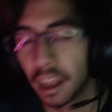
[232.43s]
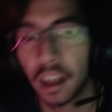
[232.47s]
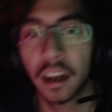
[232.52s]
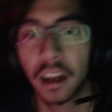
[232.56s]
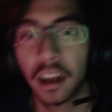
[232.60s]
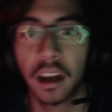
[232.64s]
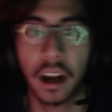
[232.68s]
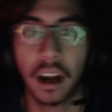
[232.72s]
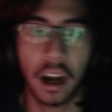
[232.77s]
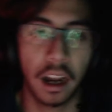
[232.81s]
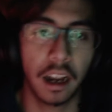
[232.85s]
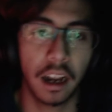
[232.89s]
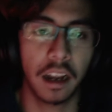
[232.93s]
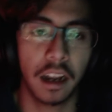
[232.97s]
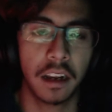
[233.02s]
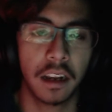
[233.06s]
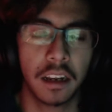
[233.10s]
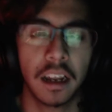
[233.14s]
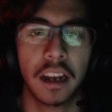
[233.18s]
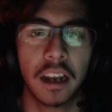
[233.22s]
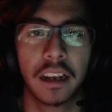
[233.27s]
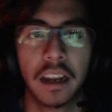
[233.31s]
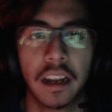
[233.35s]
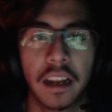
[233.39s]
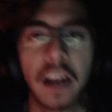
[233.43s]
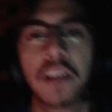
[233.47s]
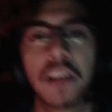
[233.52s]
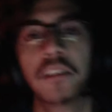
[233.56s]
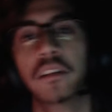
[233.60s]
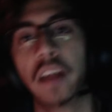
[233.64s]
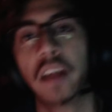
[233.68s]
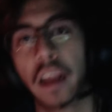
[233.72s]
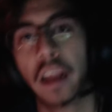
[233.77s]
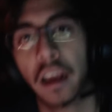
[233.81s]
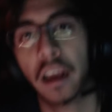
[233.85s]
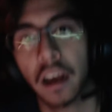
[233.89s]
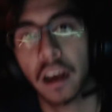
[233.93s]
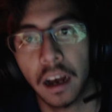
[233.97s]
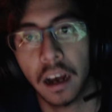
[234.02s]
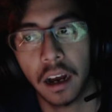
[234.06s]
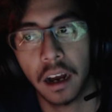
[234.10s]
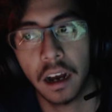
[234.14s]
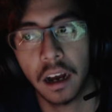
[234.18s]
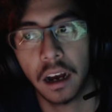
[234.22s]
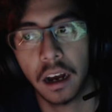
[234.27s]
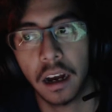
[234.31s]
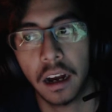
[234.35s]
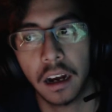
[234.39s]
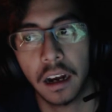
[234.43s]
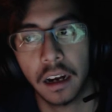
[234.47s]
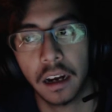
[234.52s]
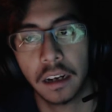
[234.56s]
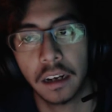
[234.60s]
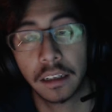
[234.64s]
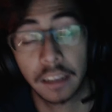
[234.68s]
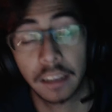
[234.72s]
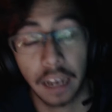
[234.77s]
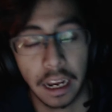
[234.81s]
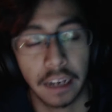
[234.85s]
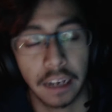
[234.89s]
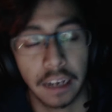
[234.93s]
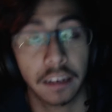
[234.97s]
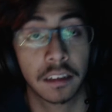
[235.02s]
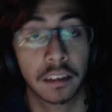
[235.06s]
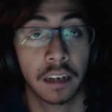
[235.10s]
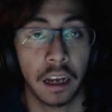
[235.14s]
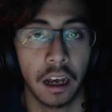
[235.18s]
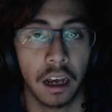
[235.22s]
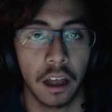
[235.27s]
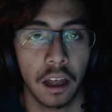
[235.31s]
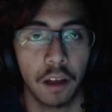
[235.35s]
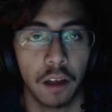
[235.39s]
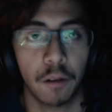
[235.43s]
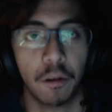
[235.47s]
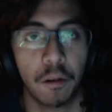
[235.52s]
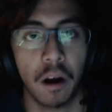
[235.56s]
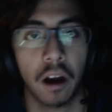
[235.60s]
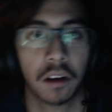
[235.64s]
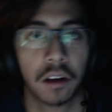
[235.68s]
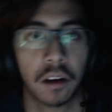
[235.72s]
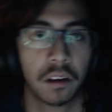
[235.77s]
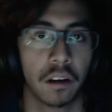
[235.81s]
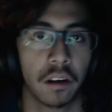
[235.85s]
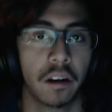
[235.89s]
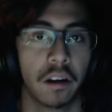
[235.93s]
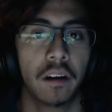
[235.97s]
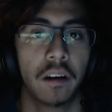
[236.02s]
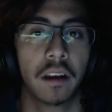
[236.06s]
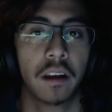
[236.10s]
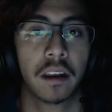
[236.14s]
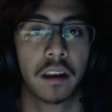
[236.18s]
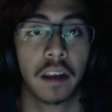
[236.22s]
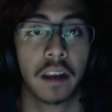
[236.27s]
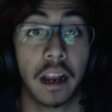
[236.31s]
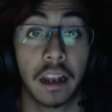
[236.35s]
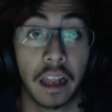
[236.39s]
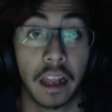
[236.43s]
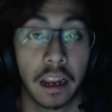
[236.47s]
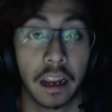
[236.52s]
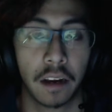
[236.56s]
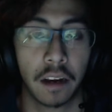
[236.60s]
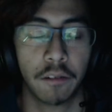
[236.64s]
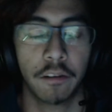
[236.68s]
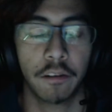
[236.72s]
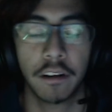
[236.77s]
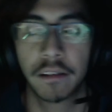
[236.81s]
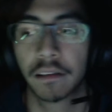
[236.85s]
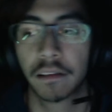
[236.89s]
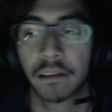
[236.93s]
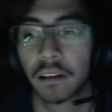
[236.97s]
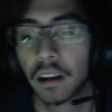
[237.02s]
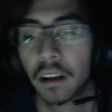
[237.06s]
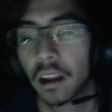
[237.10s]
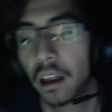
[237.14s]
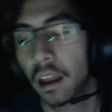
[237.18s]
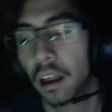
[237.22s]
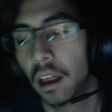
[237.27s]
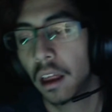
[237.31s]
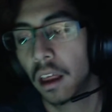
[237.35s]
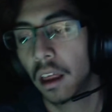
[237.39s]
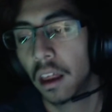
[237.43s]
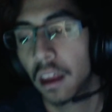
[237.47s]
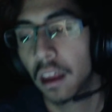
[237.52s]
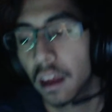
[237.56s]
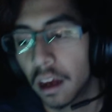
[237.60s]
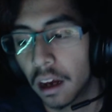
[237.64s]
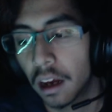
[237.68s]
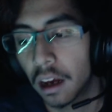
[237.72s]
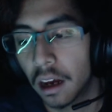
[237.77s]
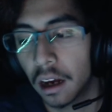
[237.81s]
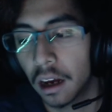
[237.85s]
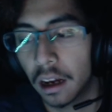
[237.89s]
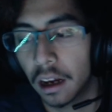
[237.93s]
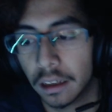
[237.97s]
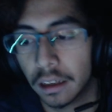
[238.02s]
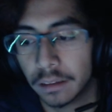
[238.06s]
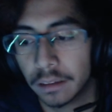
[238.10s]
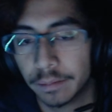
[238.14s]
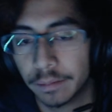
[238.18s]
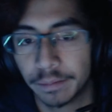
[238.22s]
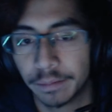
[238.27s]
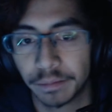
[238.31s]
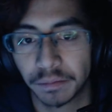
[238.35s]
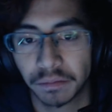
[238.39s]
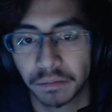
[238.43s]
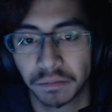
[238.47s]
and yes, I do uh, ASL as a non-sign language. Um,